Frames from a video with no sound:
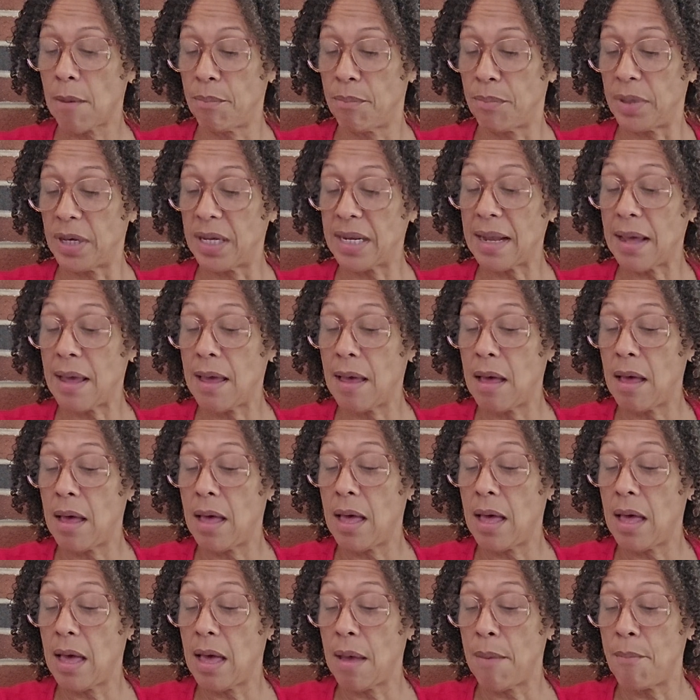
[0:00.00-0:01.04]
but
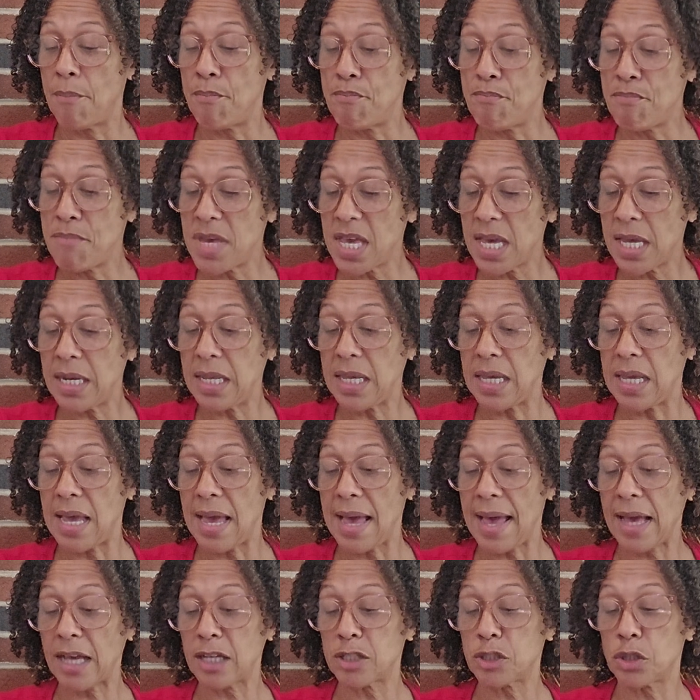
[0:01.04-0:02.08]
many
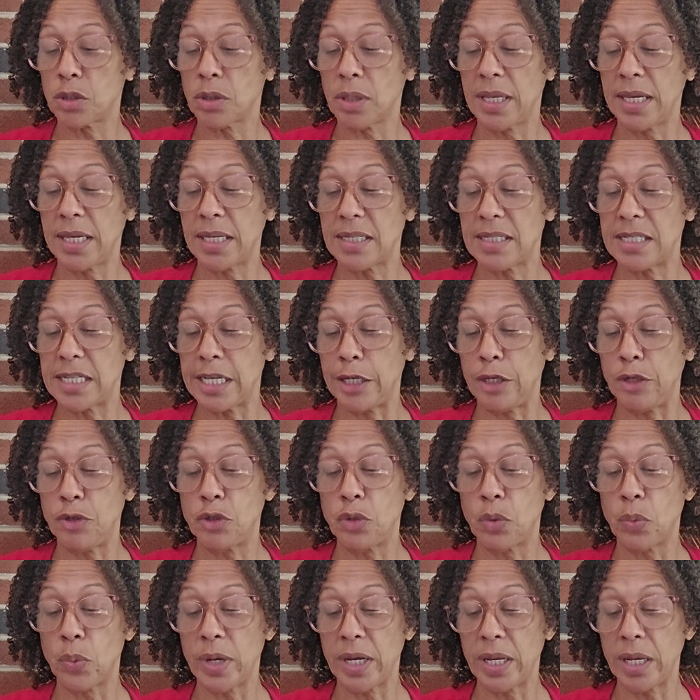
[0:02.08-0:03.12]
actually continue
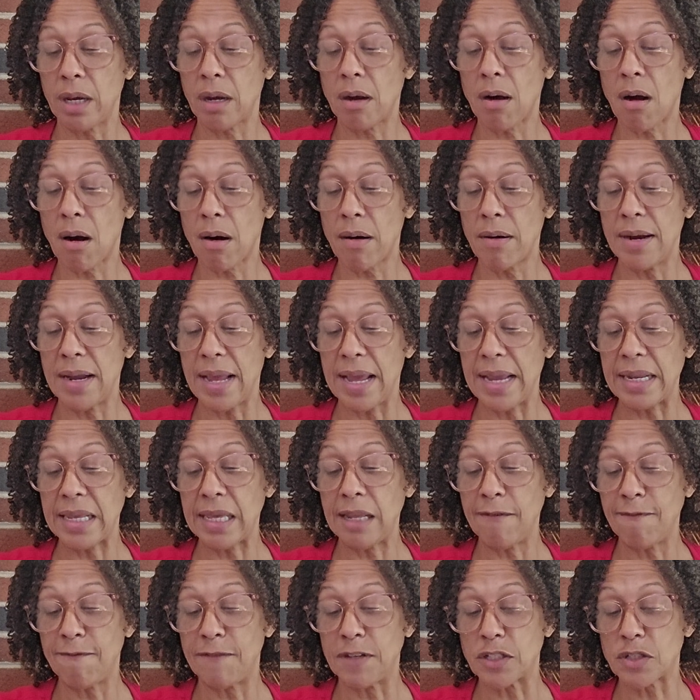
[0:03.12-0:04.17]
to reincarnate
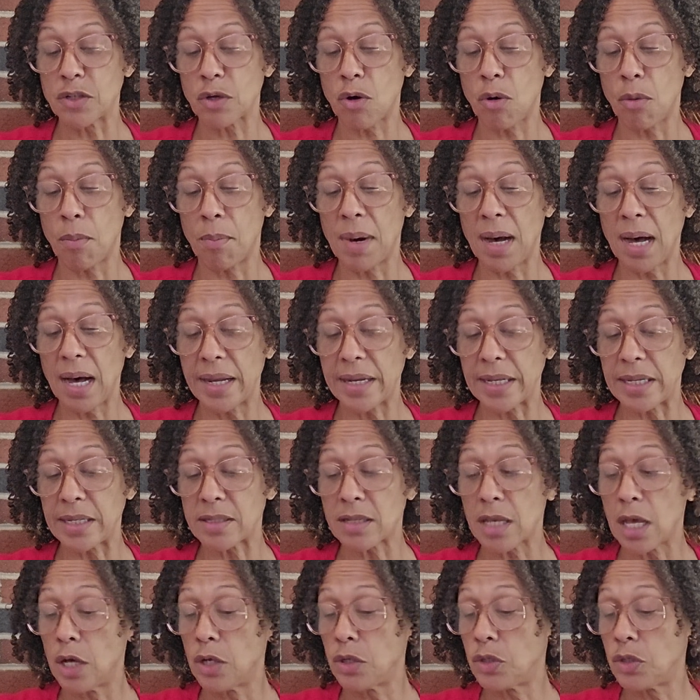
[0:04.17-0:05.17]
in physical bodies